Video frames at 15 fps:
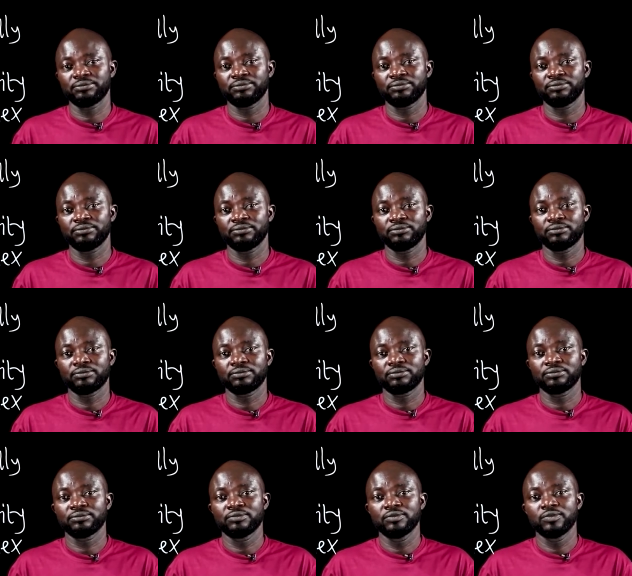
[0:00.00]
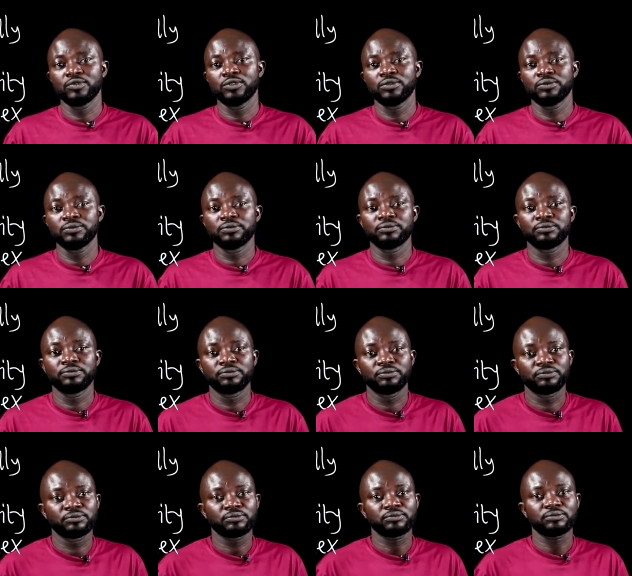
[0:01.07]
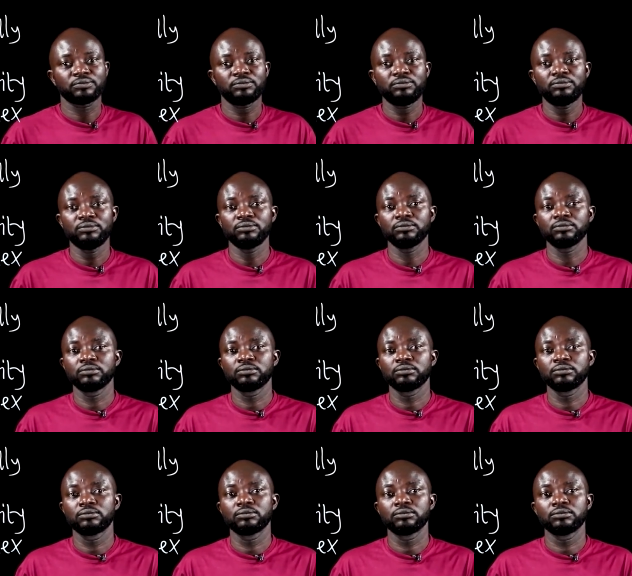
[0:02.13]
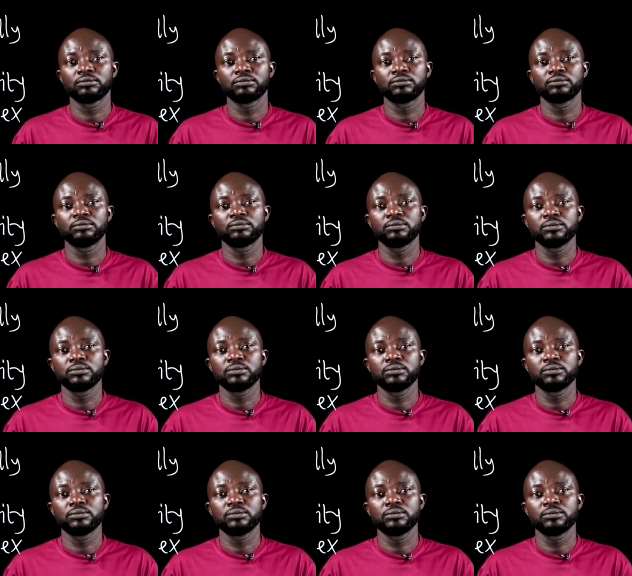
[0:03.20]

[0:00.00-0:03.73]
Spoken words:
(silence)